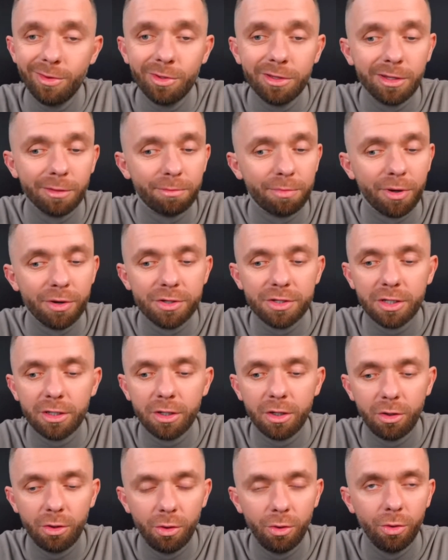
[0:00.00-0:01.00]
with the person
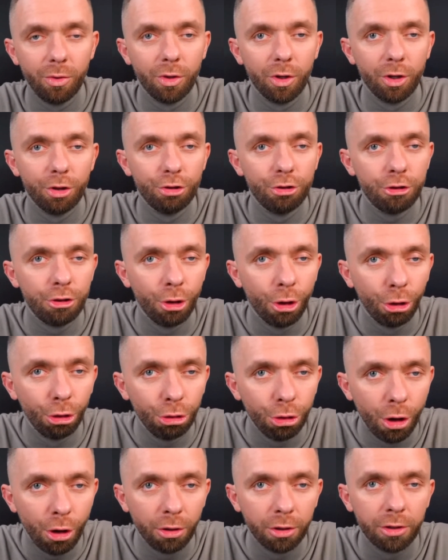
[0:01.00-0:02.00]
who no
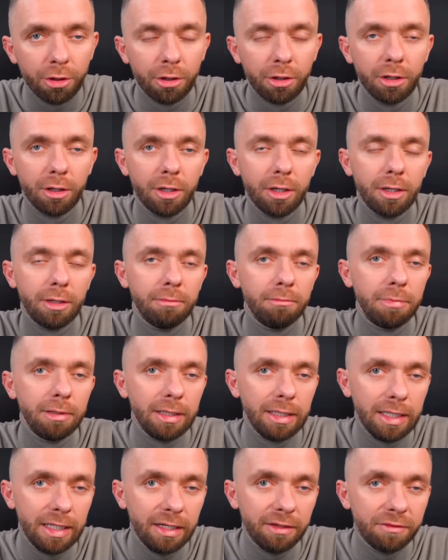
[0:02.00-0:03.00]
longer
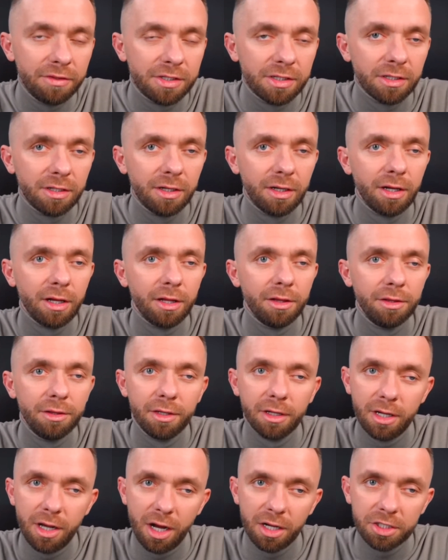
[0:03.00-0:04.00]
believes
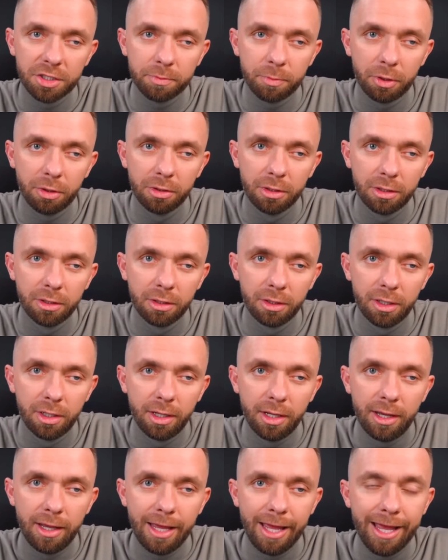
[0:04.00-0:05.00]
the gospel.
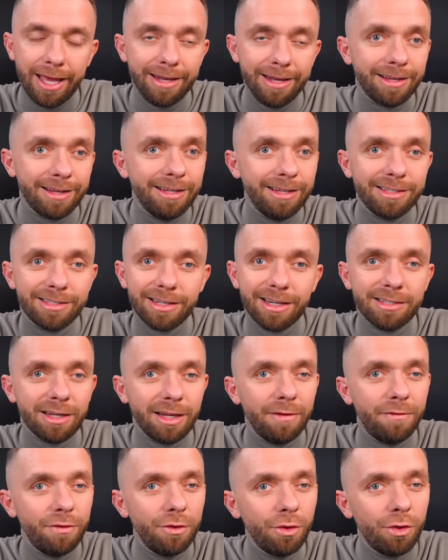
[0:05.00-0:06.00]
And he says,
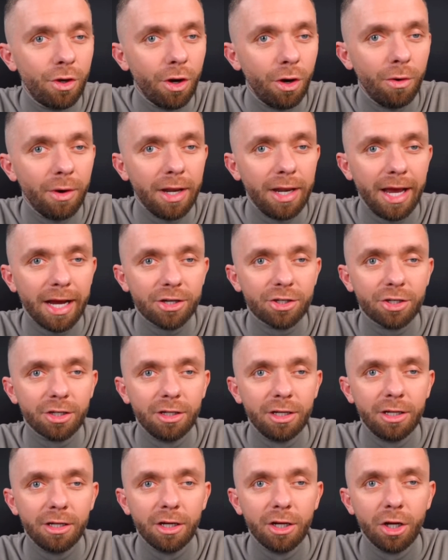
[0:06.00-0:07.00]
if you go and
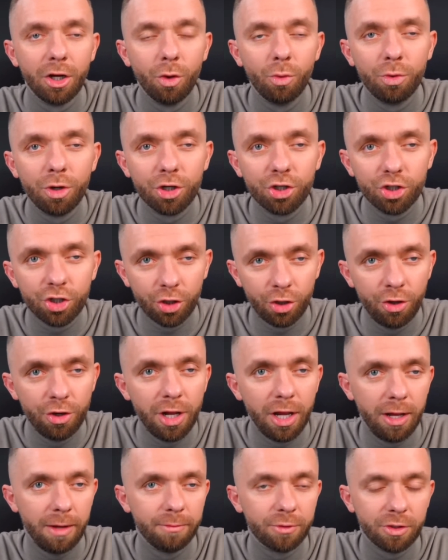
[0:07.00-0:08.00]
actually return
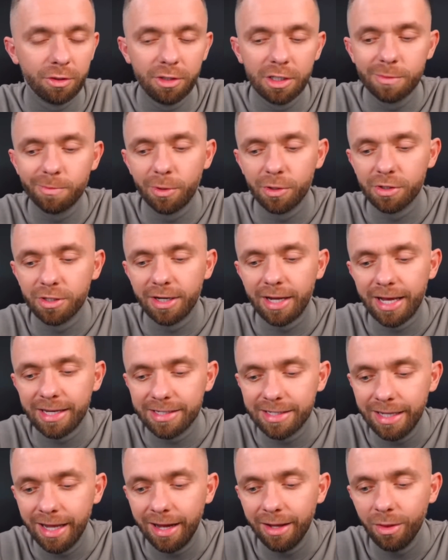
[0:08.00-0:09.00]
him. So this person has
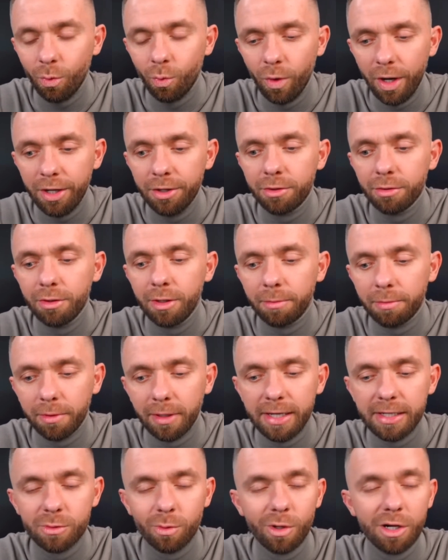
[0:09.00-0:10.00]
not went to the
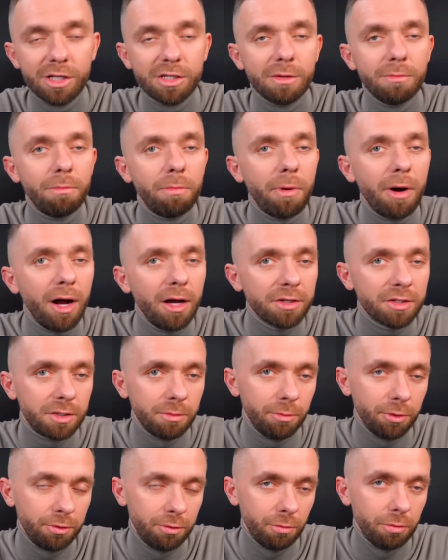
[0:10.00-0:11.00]
place where it's
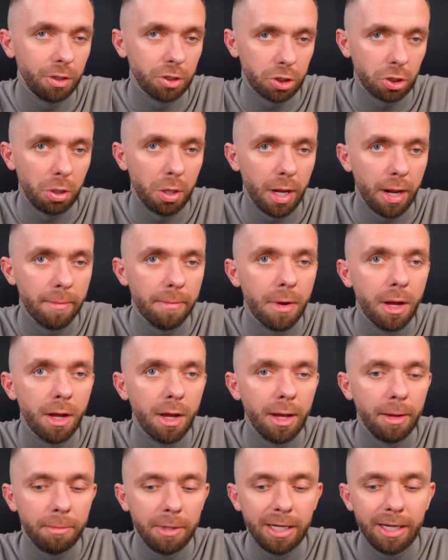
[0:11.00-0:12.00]
impossible to return him.
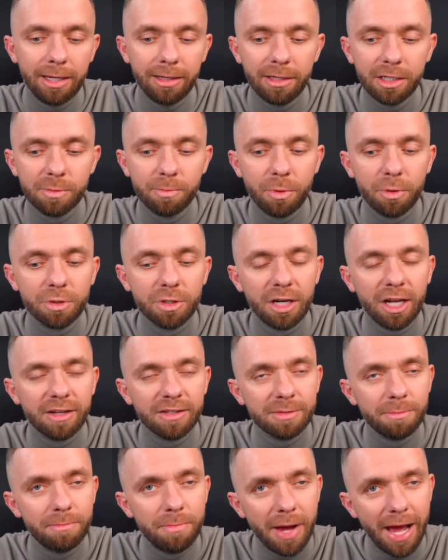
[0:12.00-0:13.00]
Meaning this person
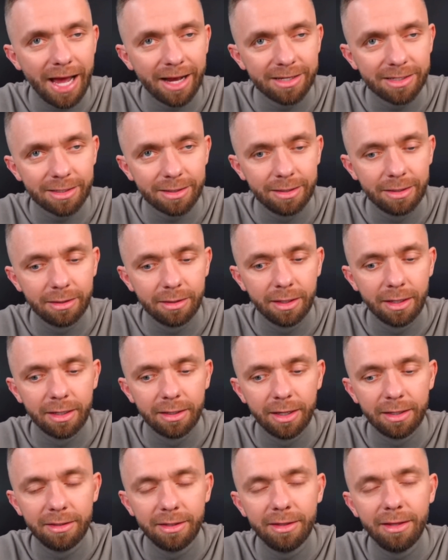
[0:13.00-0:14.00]
has backslid.
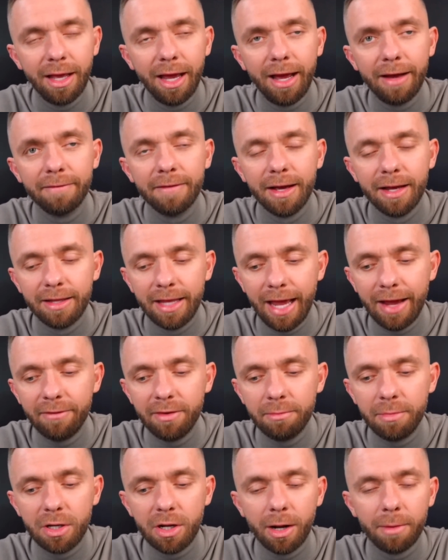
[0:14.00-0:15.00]
They
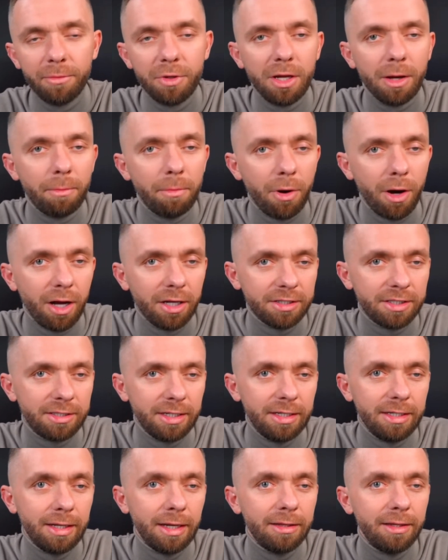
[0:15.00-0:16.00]
haven't become the
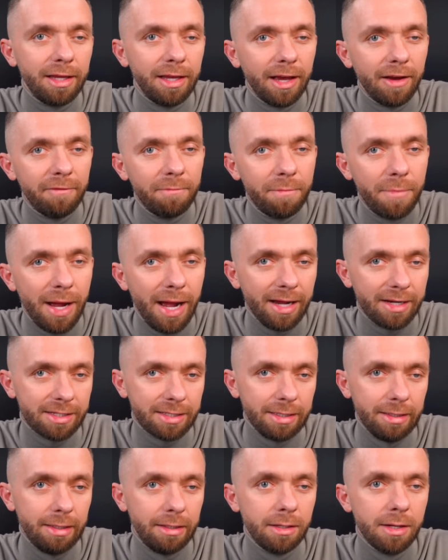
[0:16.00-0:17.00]
apostate yet. They have
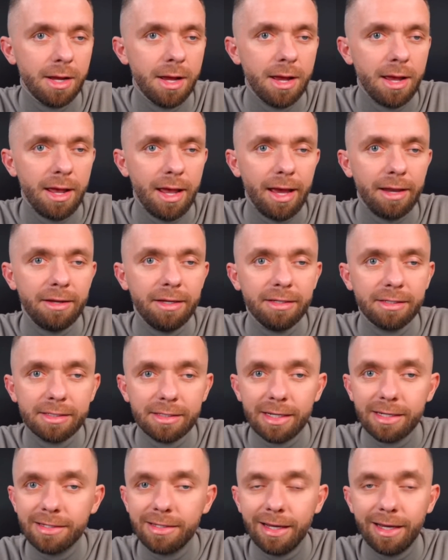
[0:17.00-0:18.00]
backslid. And he
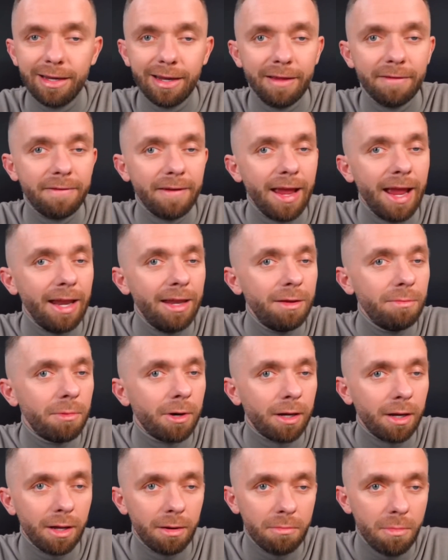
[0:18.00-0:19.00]
says that if
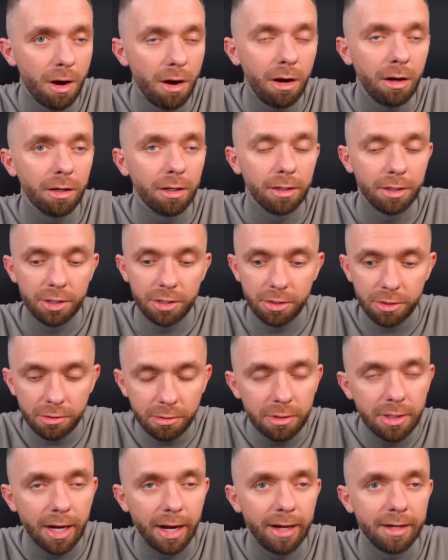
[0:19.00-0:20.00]
anybody among
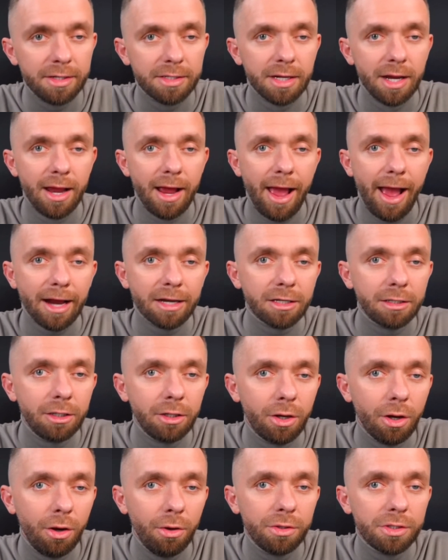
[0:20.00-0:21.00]
you guys actually
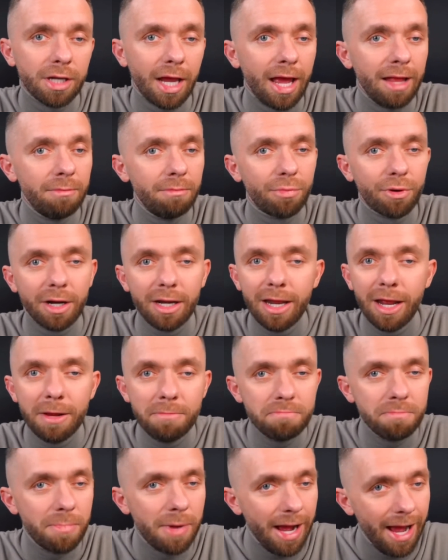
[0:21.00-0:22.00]
goes and bring
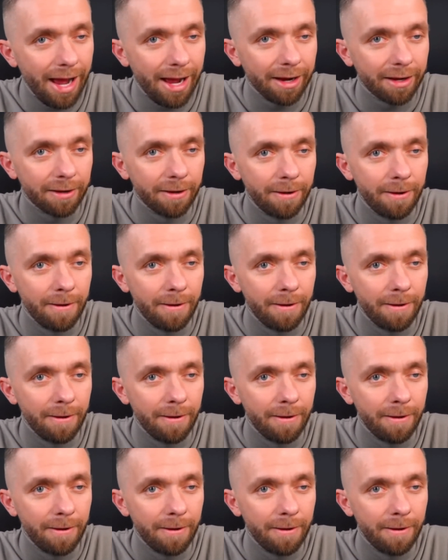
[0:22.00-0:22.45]
him back,